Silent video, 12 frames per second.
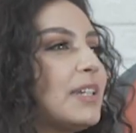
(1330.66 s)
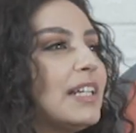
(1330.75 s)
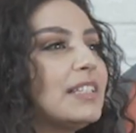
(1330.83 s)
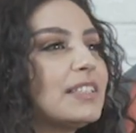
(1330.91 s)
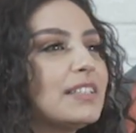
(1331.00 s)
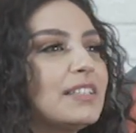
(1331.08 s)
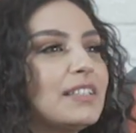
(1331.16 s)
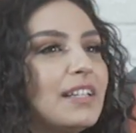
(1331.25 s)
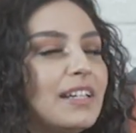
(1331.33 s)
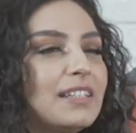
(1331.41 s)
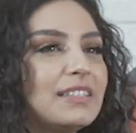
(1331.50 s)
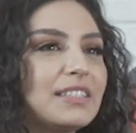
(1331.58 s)
days,
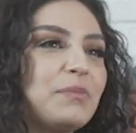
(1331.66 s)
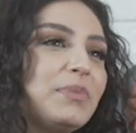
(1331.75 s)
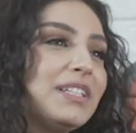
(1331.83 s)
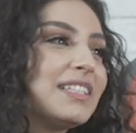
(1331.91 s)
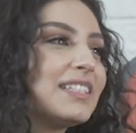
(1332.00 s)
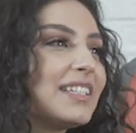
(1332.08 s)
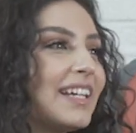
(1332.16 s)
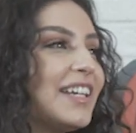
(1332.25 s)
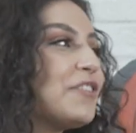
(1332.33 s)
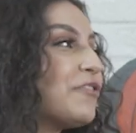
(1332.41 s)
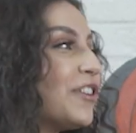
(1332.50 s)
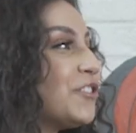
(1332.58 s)
like some pieces I
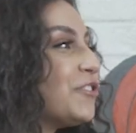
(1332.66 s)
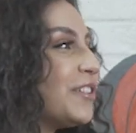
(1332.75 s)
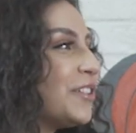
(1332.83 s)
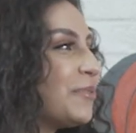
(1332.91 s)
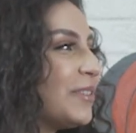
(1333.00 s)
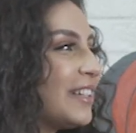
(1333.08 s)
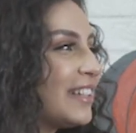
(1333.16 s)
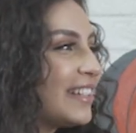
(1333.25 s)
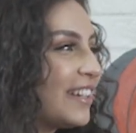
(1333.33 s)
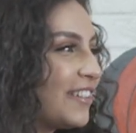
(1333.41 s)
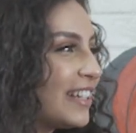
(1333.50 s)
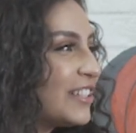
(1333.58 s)
get frustrated with,
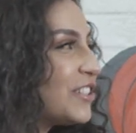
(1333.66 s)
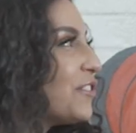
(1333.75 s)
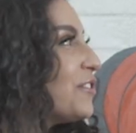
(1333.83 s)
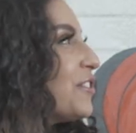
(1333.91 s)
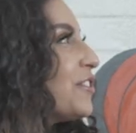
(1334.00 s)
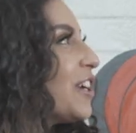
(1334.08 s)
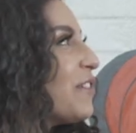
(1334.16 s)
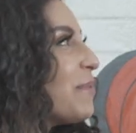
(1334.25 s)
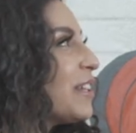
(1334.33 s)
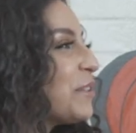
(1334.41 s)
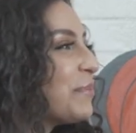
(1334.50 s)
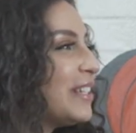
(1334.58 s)
and I'll get so turned off
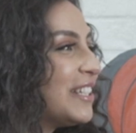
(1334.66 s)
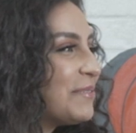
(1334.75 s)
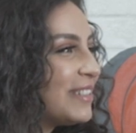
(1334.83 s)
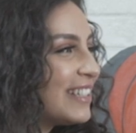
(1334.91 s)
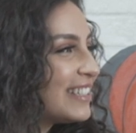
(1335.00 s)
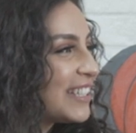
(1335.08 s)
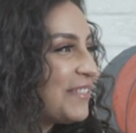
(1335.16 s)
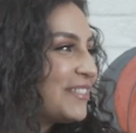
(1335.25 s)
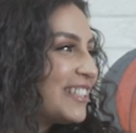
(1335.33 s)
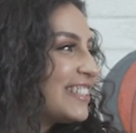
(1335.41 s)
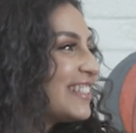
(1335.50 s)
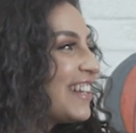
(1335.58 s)
by the piece because I'm
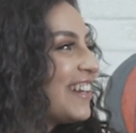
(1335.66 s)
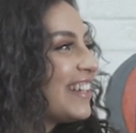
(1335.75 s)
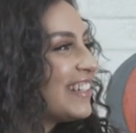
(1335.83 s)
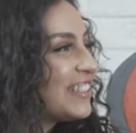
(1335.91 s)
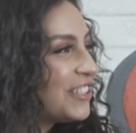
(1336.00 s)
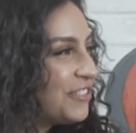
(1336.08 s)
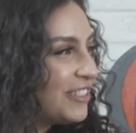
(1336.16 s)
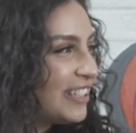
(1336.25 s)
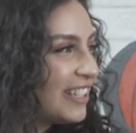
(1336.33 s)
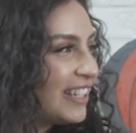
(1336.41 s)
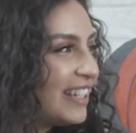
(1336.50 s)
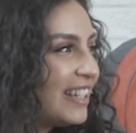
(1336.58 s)
just not into
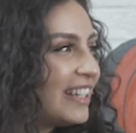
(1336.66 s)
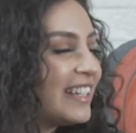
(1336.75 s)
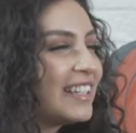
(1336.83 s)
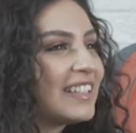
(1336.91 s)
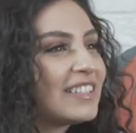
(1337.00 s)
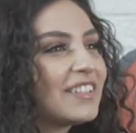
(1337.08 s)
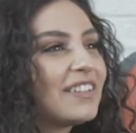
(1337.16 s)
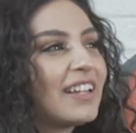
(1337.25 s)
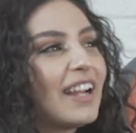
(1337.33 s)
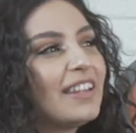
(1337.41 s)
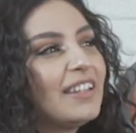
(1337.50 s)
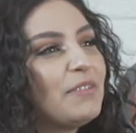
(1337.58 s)
it. Mm. So
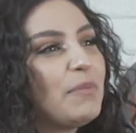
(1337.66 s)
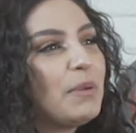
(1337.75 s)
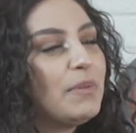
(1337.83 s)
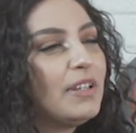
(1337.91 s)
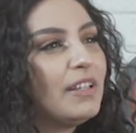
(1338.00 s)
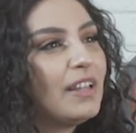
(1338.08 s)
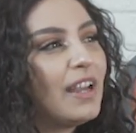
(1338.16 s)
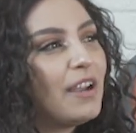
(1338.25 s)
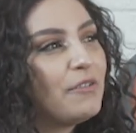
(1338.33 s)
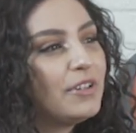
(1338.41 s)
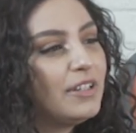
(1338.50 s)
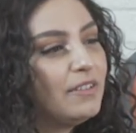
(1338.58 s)
like I think maybe
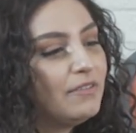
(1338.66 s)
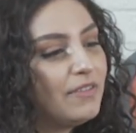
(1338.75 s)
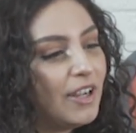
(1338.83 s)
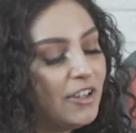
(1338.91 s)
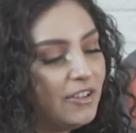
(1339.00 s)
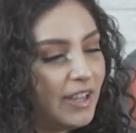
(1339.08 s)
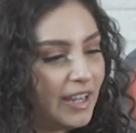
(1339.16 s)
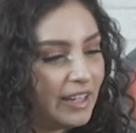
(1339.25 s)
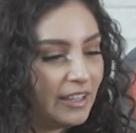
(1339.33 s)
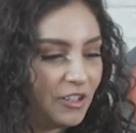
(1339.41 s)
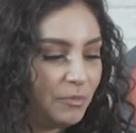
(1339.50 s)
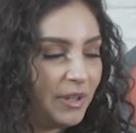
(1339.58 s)
I would value
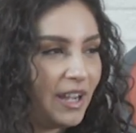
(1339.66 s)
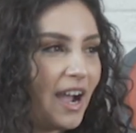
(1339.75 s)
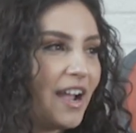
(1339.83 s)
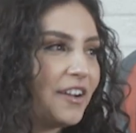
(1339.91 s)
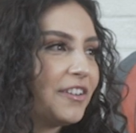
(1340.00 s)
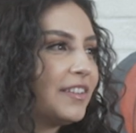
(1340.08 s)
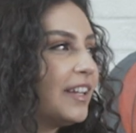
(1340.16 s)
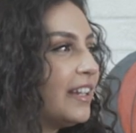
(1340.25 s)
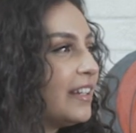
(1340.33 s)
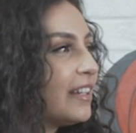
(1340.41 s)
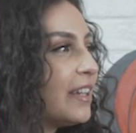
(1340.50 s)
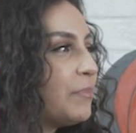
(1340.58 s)
that a little bit higher
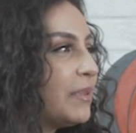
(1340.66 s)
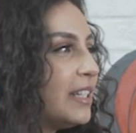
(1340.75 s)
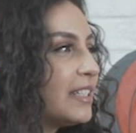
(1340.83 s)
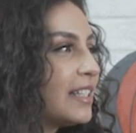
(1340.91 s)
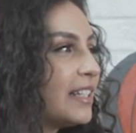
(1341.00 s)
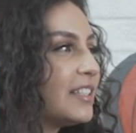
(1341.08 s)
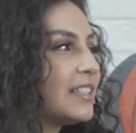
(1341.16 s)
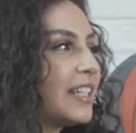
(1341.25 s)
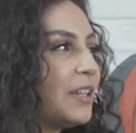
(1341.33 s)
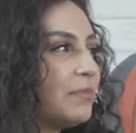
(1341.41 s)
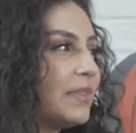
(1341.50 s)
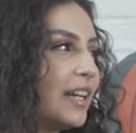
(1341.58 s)
than a piece that just
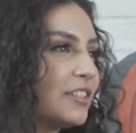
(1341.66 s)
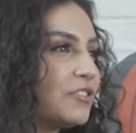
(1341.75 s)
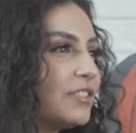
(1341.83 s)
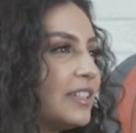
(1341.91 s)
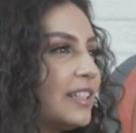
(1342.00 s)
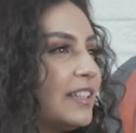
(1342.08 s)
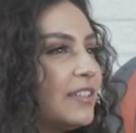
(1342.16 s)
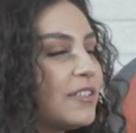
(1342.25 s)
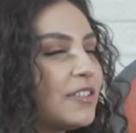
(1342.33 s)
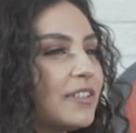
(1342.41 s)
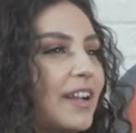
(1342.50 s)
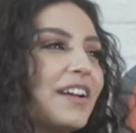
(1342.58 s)
came naturally,
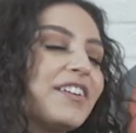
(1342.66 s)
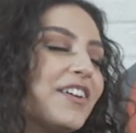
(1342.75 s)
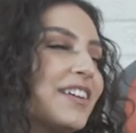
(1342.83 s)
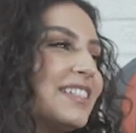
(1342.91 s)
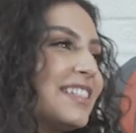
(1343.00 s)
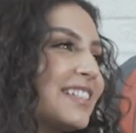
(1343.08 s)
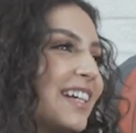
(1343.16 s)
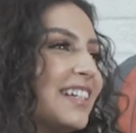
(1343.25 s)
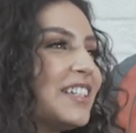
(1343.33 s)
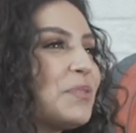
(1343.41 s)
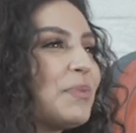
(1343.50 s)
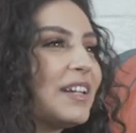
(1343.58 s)
or I don't know, it just
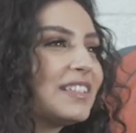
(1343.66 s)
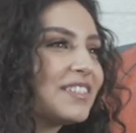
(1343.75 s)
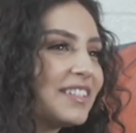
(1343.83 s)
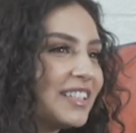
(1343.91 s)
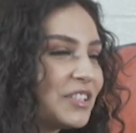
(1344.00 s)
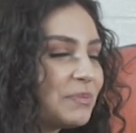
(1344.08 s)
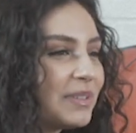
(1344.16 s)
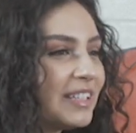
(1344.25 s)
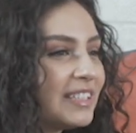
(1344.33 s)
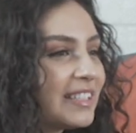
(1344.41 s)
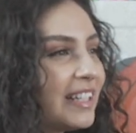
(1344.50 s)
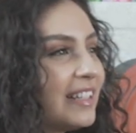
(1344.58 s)
kind of depends on each
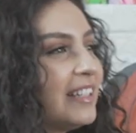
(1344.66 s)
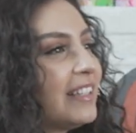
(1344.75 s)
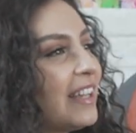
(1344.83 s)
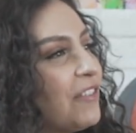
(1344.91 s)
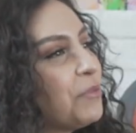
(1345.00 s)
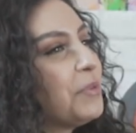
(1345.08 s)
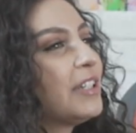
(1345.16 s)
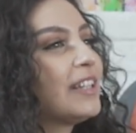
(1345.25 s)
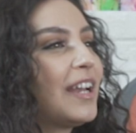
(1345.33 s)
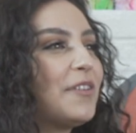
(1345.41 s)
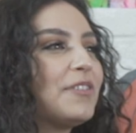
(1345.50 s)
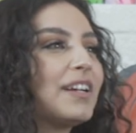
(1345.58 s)
piece. I think I would put it
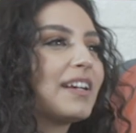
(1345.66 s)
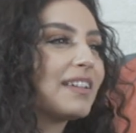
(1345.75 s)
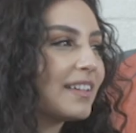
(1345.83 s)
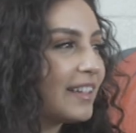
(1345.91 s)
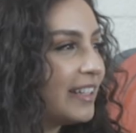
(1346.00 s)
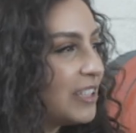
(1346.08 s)
that way. Like, yeah.